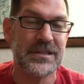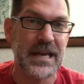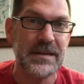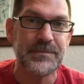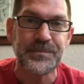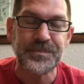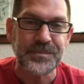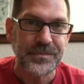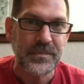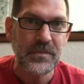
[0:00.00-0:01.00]
say,
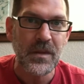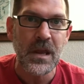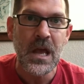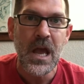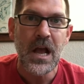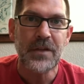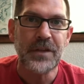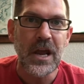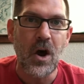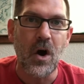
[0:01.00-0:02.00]

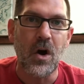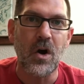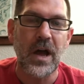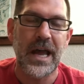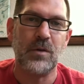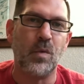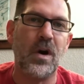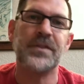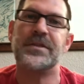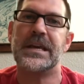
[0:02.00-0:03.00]
they all had
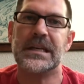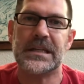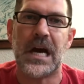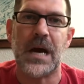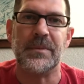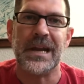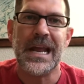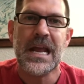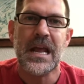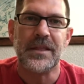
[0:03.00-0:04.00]
one thing in common.
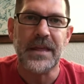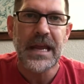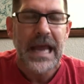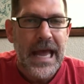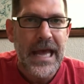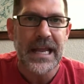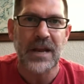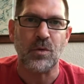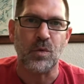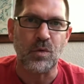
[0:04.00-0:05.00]
They had
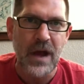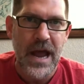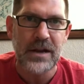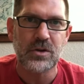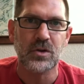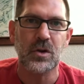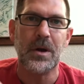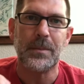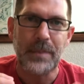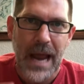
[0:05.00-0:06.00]
a
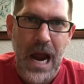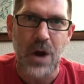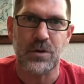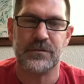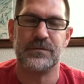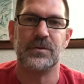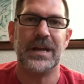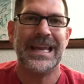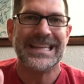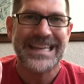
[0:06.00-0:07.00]
radical, powerful
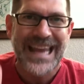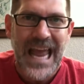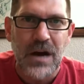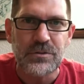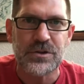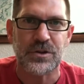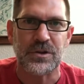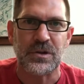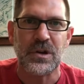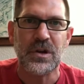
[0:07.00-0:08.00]

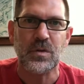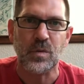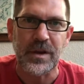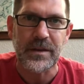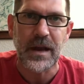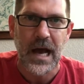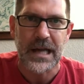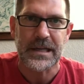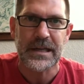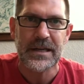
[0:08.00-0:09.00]
encounter with
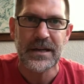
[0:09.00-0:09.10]
God,